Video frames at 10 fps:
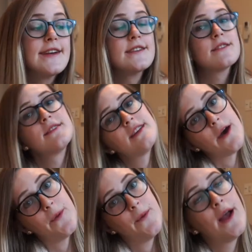
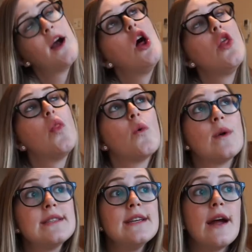So the
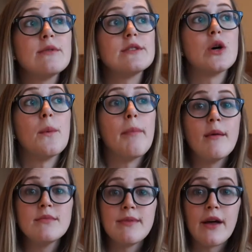reason I was so
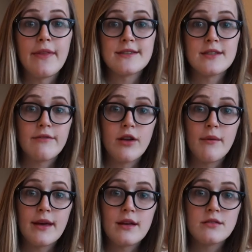bummed about that stuff not
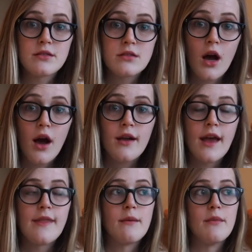being in stock
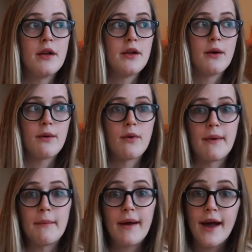and them not knowing where
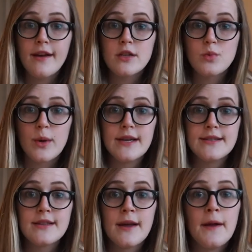my package
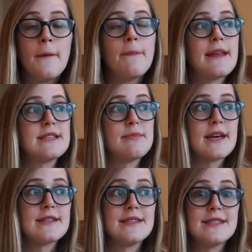was is
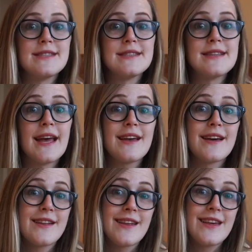because this is like
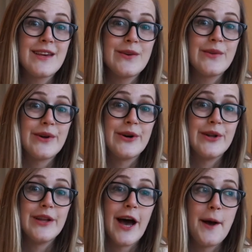a cute
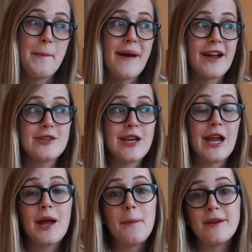little um,
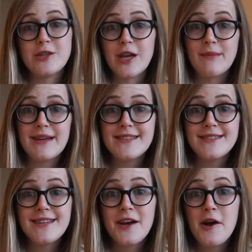matching
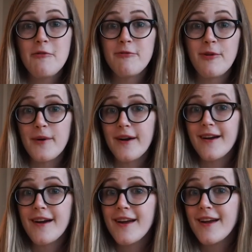pajamas
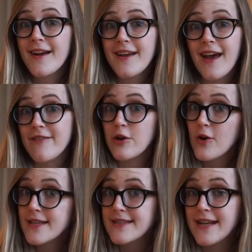for Kevin
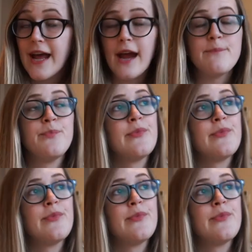Grayson and I.